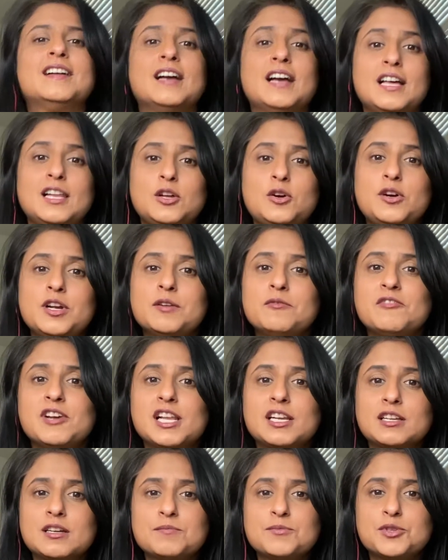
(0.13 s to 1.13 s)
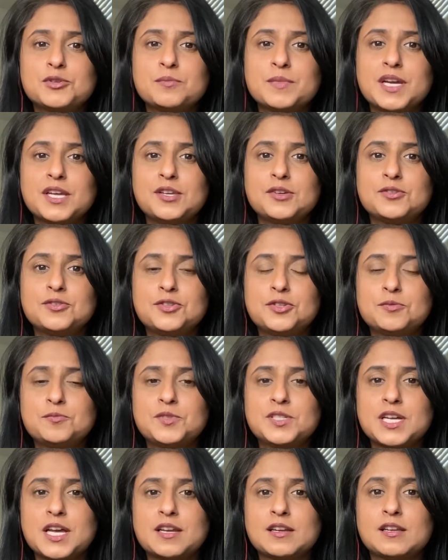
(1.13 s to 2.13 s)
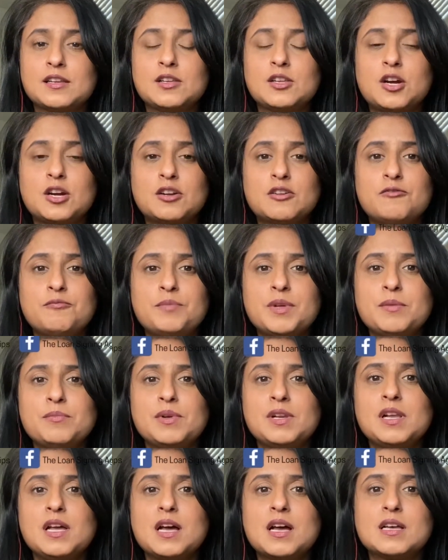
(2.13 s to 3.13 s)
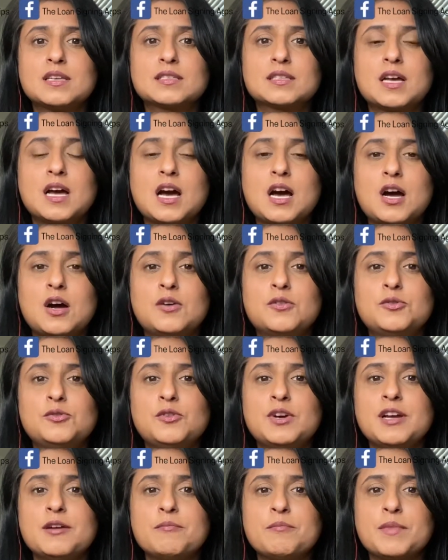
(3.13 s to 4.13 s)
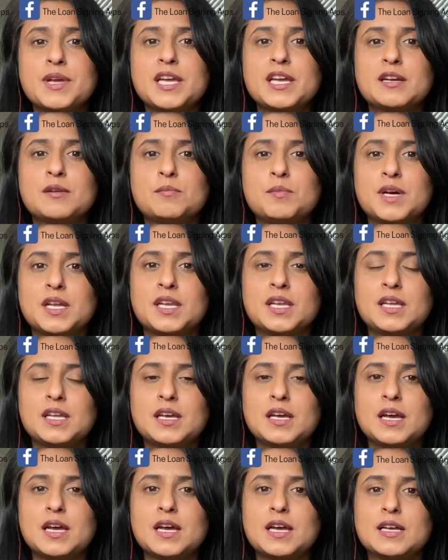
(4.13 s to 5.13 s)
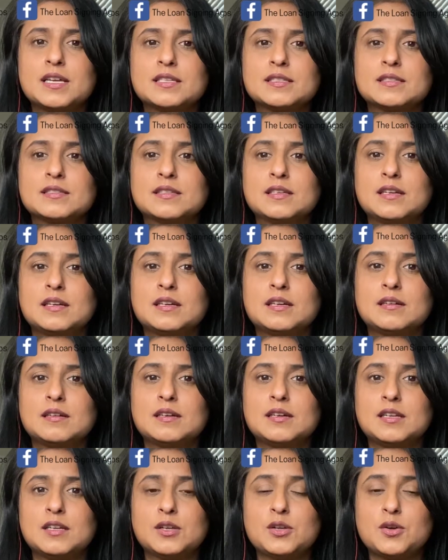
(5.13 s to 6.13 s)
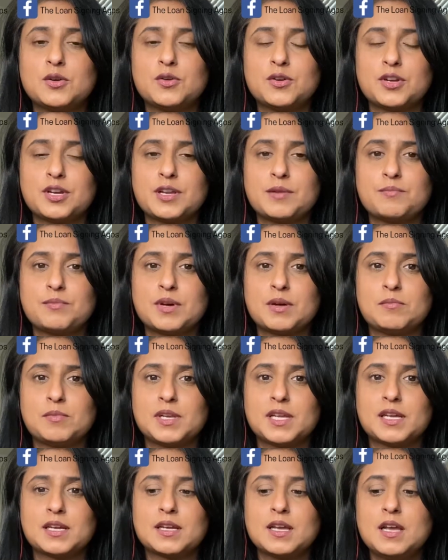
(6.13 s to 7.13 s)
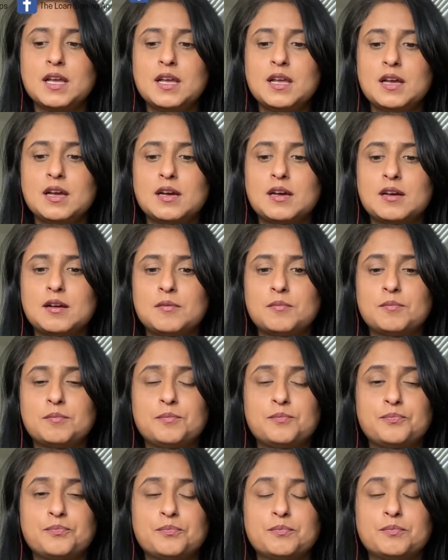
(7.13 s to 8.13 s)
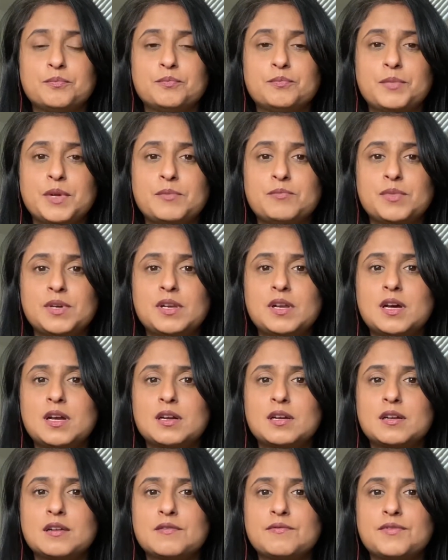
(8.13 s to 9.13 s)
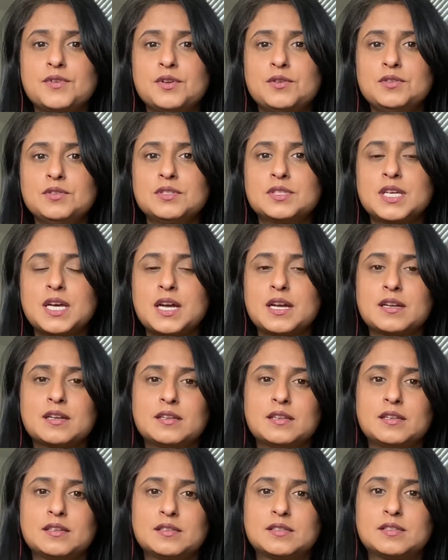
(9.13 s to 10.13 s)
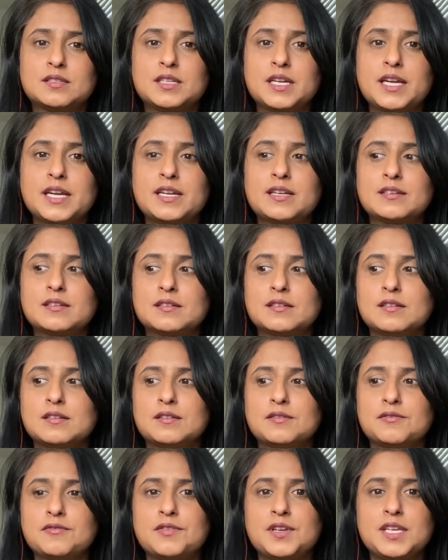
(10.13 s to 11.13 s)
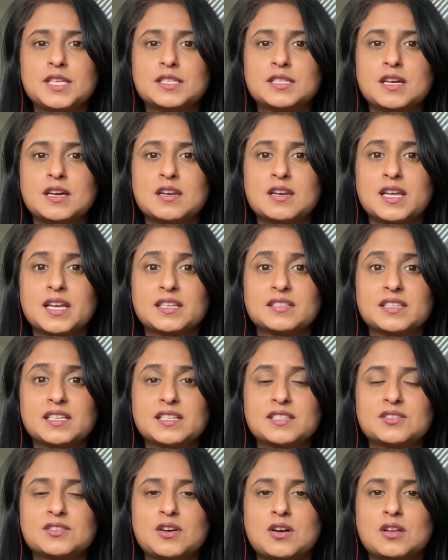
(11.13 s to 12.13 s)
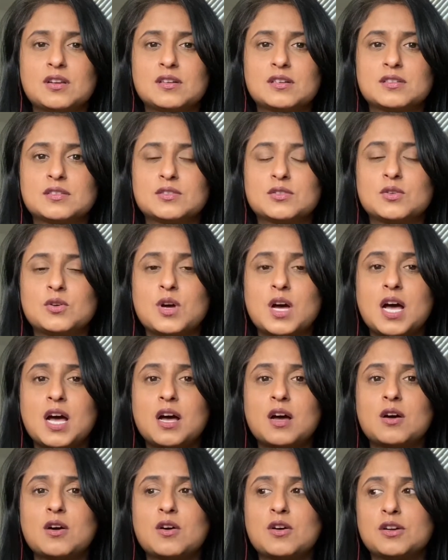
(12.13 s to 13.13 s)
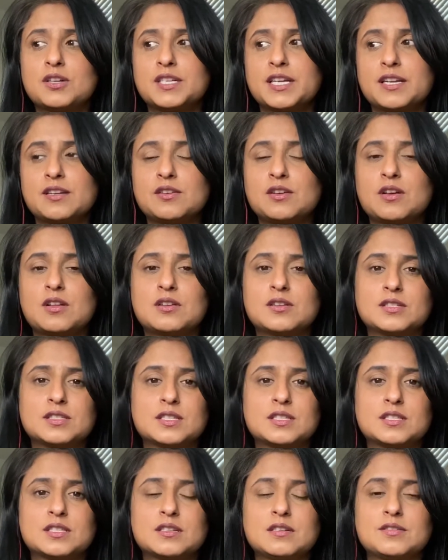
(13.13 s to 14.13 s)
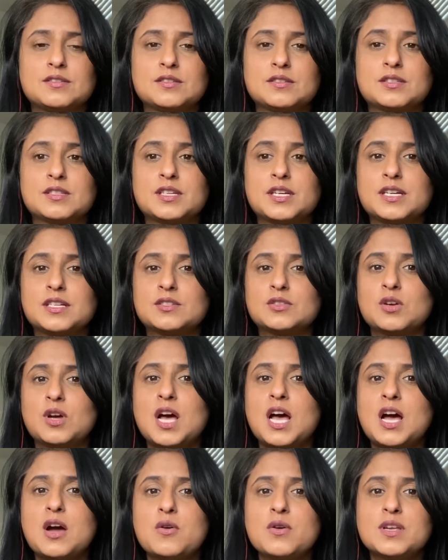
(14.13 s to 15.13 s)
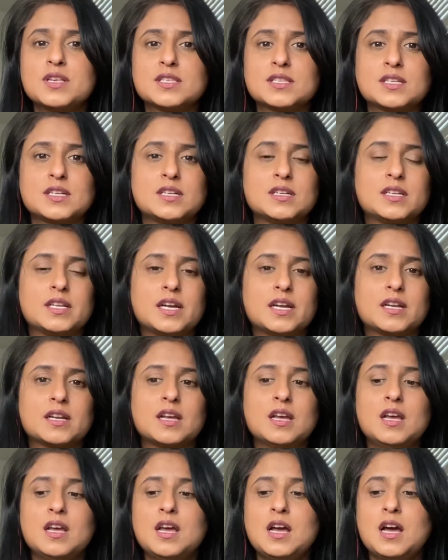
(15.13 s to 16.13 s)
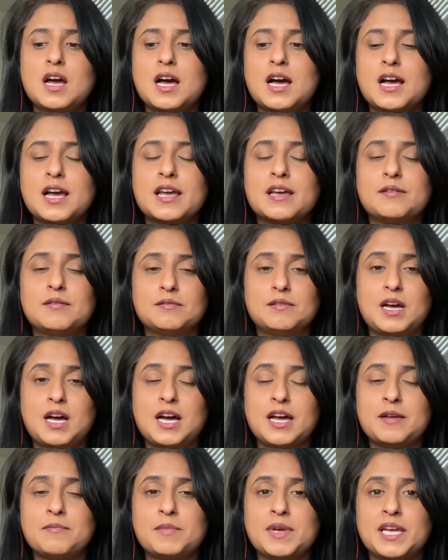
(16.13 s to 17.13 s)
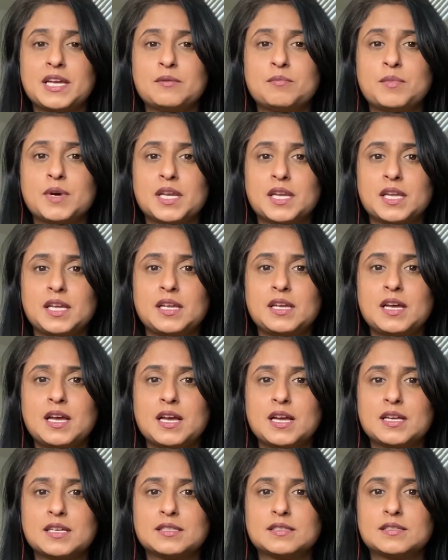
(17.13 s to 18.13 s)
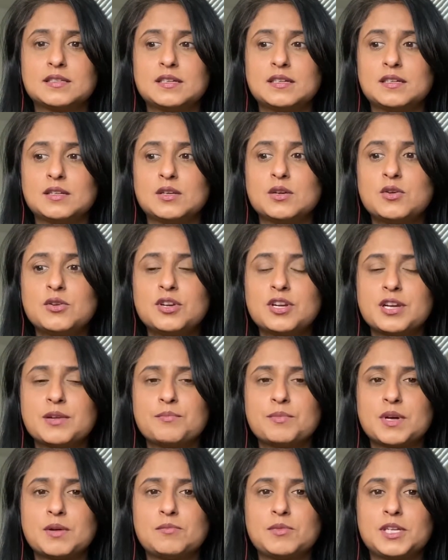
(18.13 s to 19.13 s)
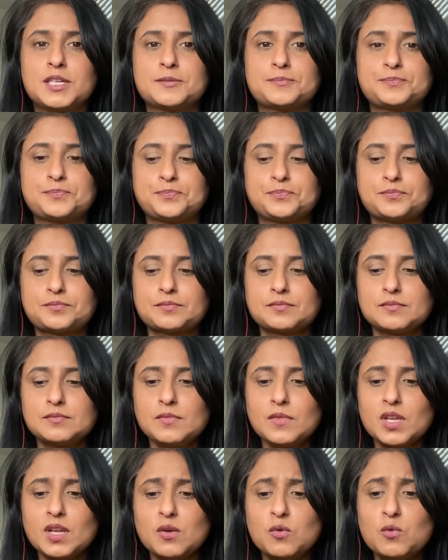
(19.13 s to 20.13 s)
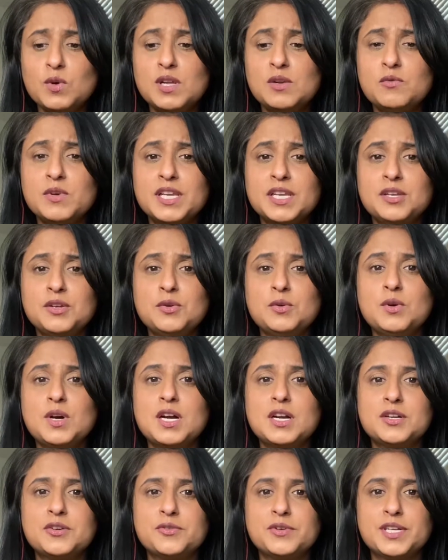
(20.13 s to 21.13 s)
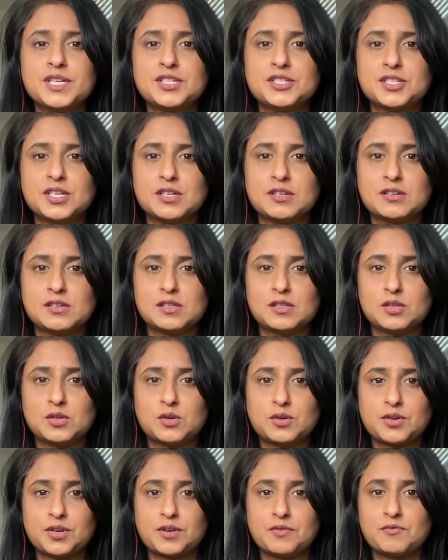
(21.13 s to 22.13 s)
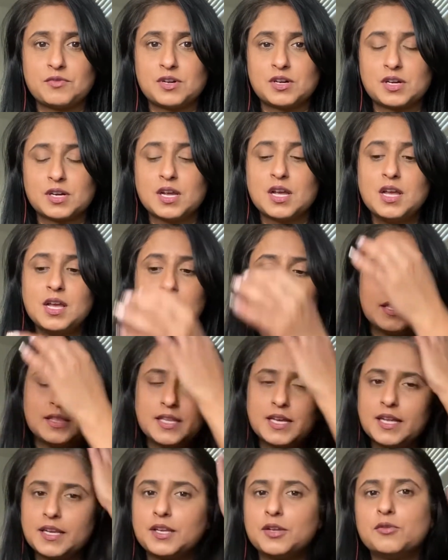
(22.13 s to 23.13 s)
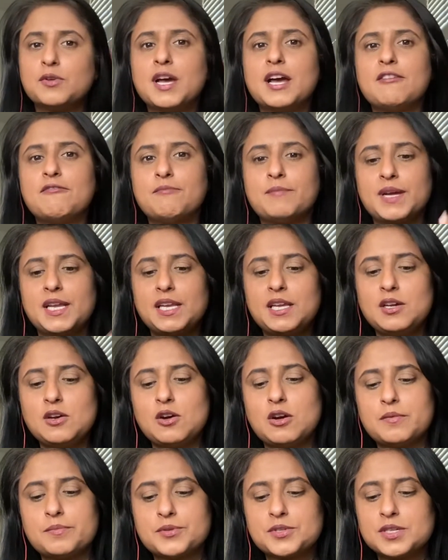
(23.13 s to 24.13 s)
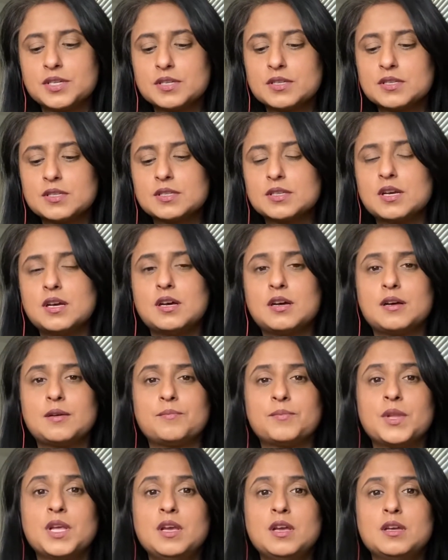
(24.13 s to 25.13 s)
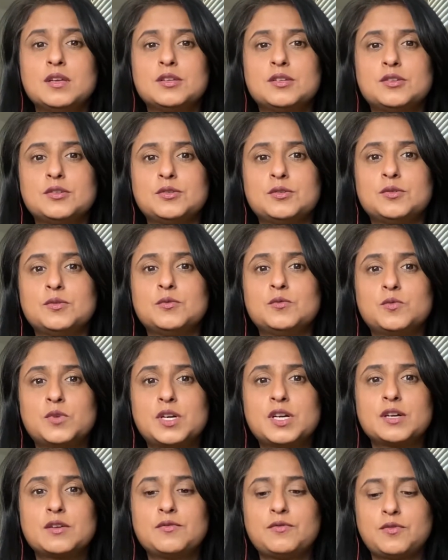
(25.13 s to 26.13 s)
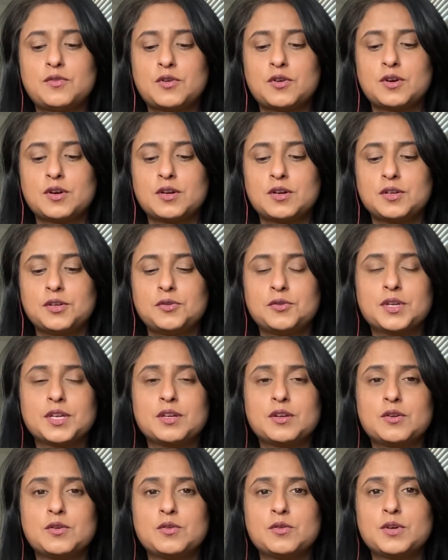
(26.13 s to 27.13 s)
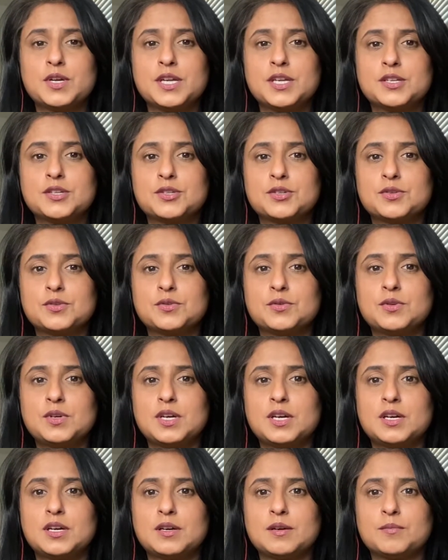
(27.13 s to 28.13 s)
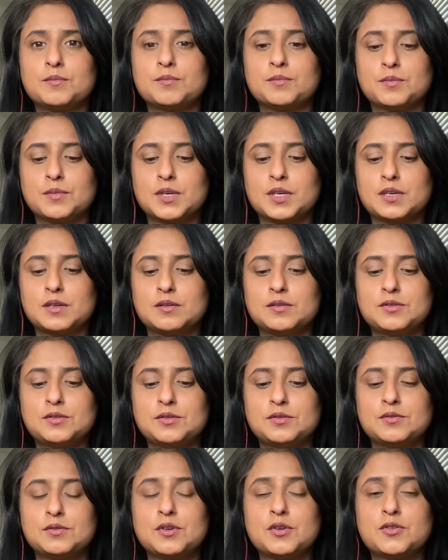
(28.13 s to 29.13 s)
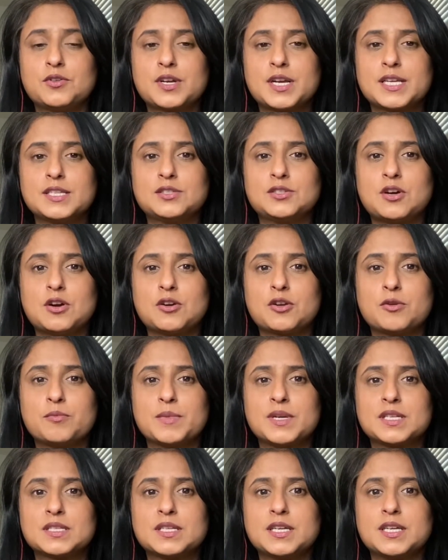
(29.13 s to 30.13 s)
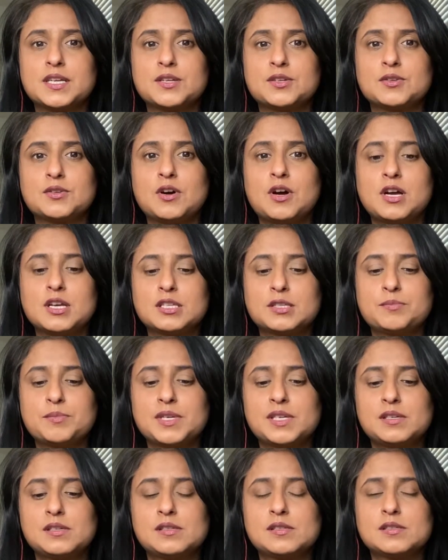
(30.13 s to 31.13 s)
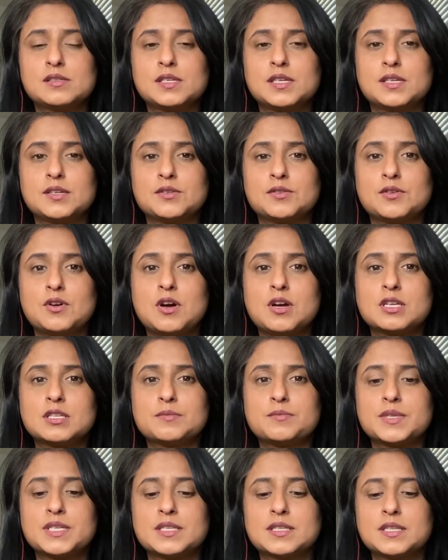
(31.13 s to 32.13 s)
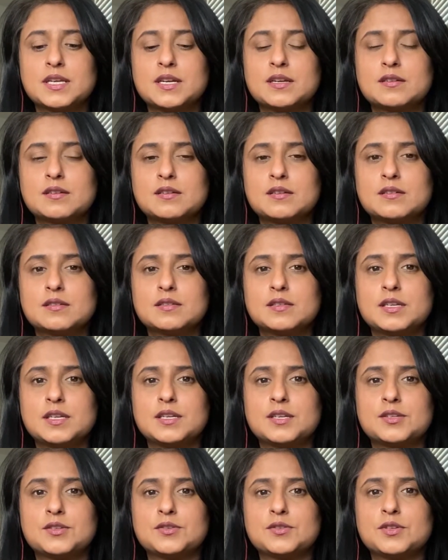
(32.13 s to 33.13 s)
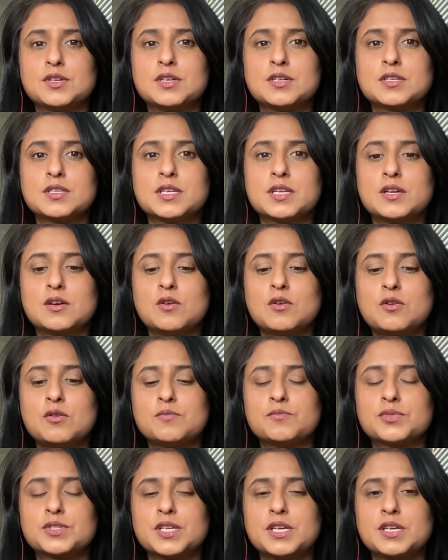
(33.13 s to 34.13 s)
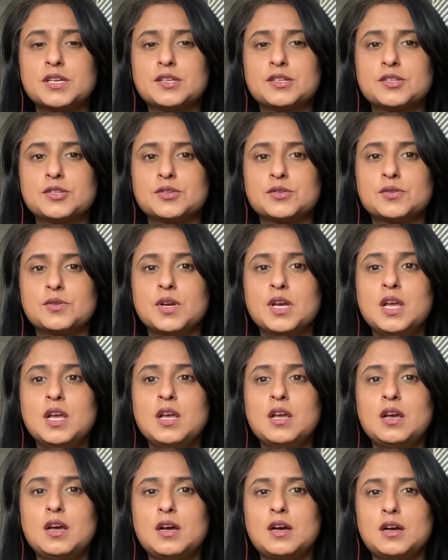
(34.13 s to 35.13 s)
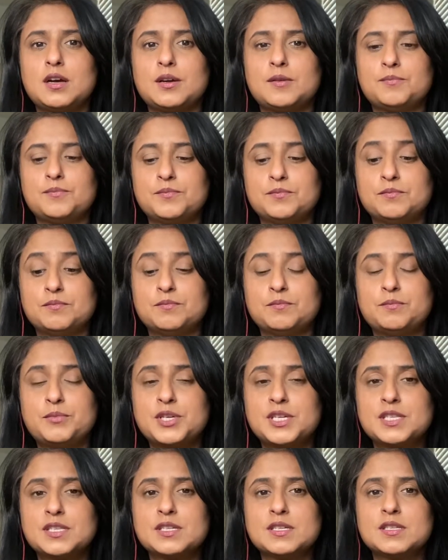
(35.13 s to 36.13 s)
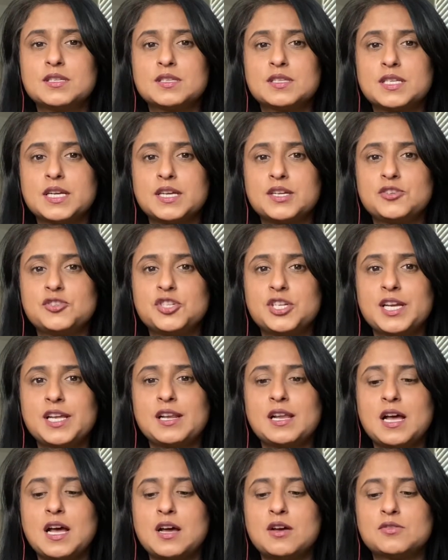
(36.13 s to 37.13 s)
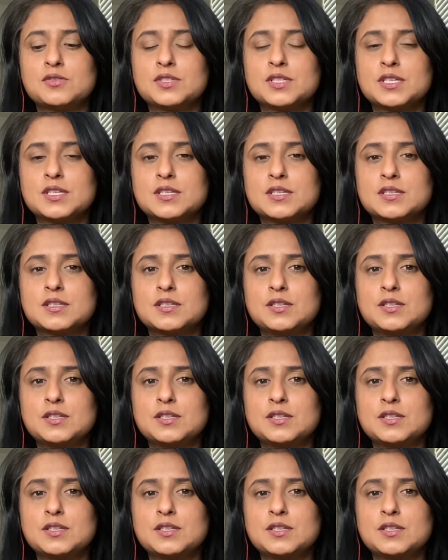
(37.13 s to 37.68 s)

hello and welcome to my youtube channel a lot of people ask how do i make money as a notary public uh, people are confused that the state uh, fees are like six dollars so how or ten dollars in certain states so how is it that i i make money as a notary public well when you are doing general notary work then you have many options um, to work for you can go into um, uh, to notarize documents into hospitals into hospice centers into nursing homes into um, prisons and jail houses.